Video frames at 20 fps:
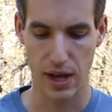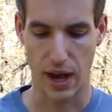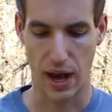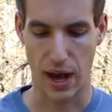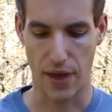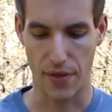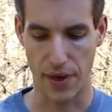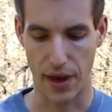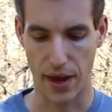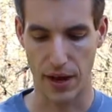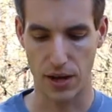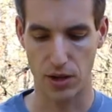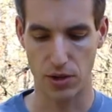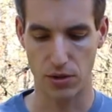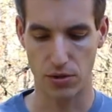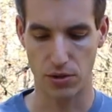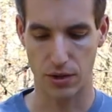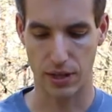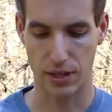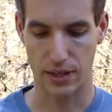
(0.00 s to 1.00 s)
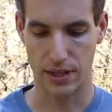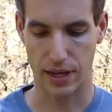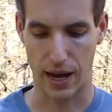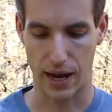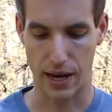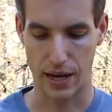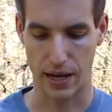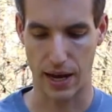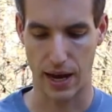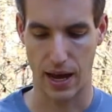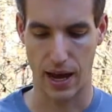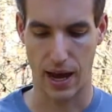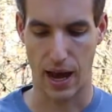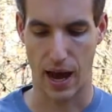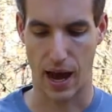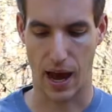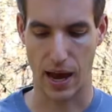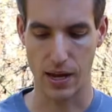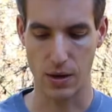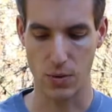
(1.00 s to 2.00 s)
And then you can take
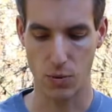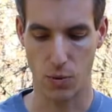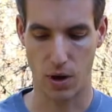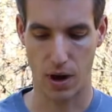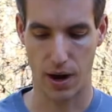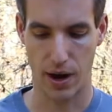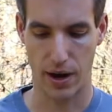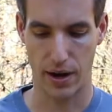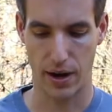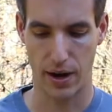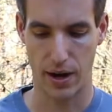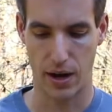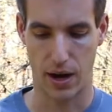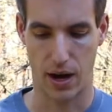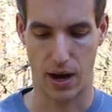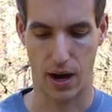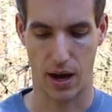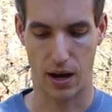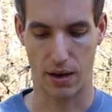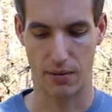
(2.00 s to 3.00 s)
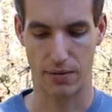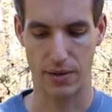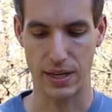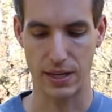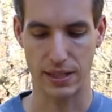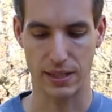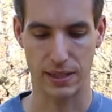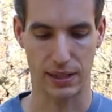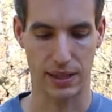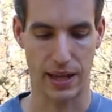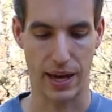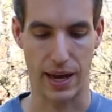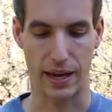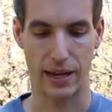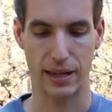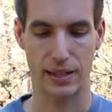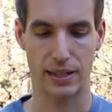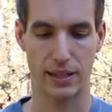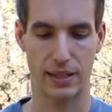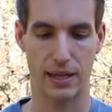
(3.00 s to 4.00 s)
any one of these
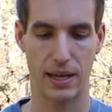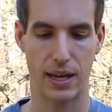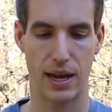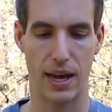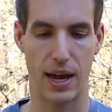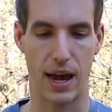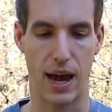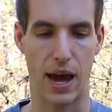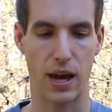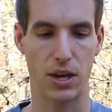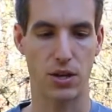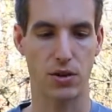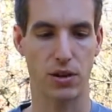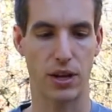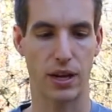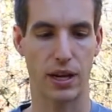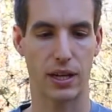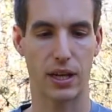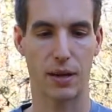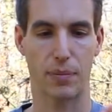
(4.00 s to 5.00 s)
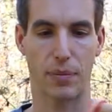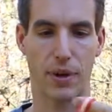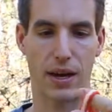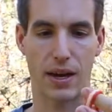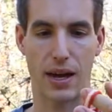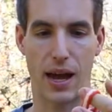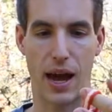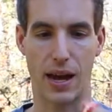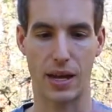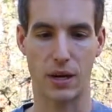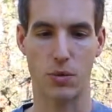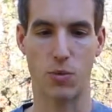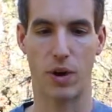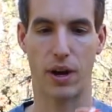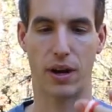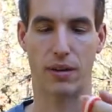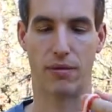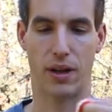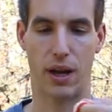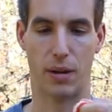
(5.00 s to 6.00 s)
links and you can clip into any
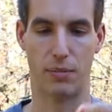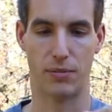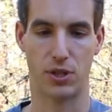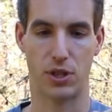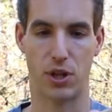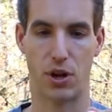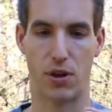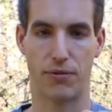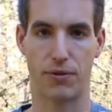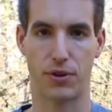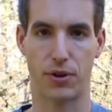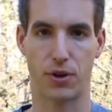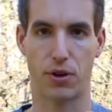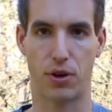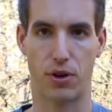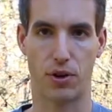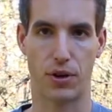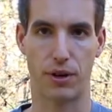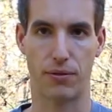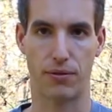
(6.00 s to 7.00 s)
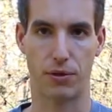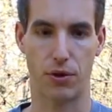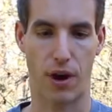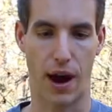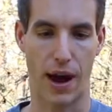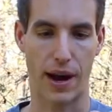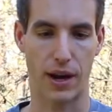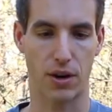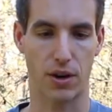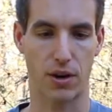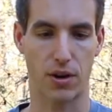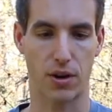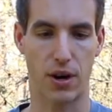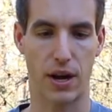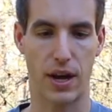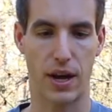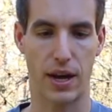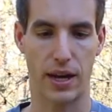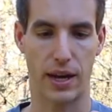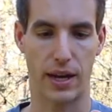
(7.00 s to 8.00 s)
one of them. So if your anchor
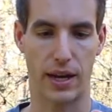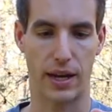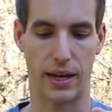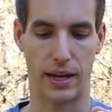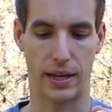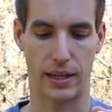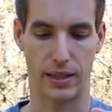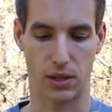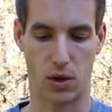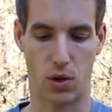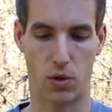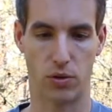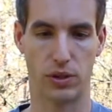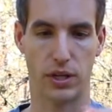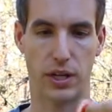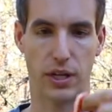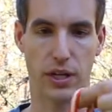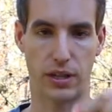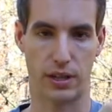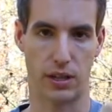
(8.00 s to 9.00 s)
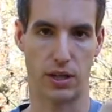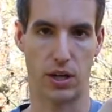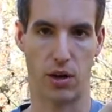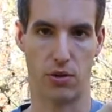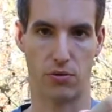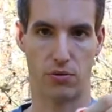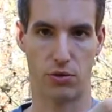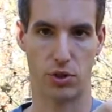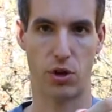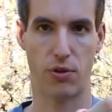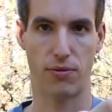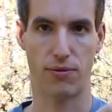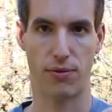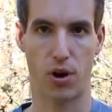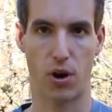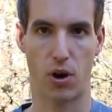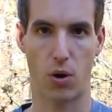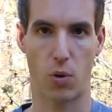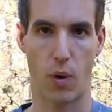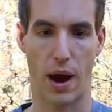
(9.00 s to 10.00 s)
is only so
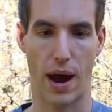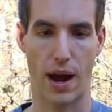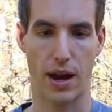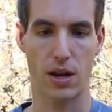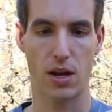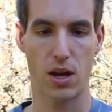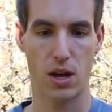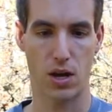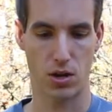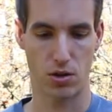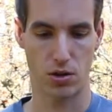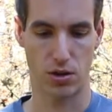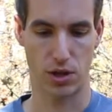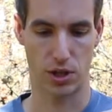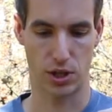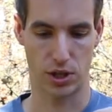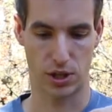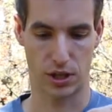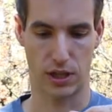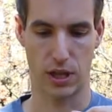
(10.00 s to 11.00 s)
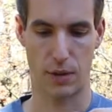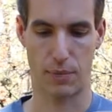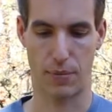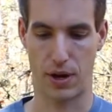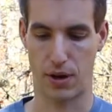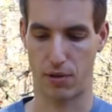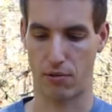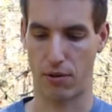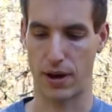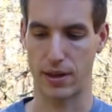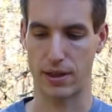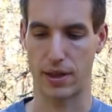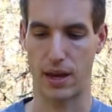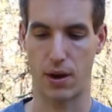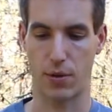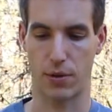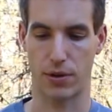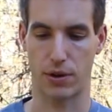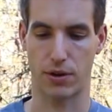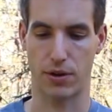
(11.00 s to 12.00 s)
far away, you can just clip in right
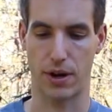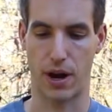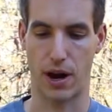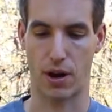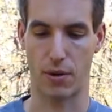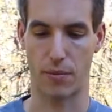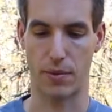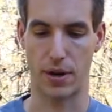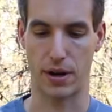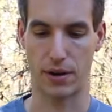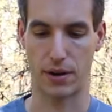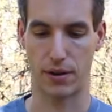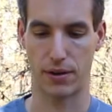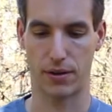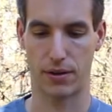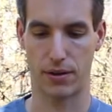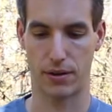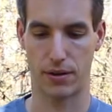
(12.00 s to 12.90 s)
there with your carabiner,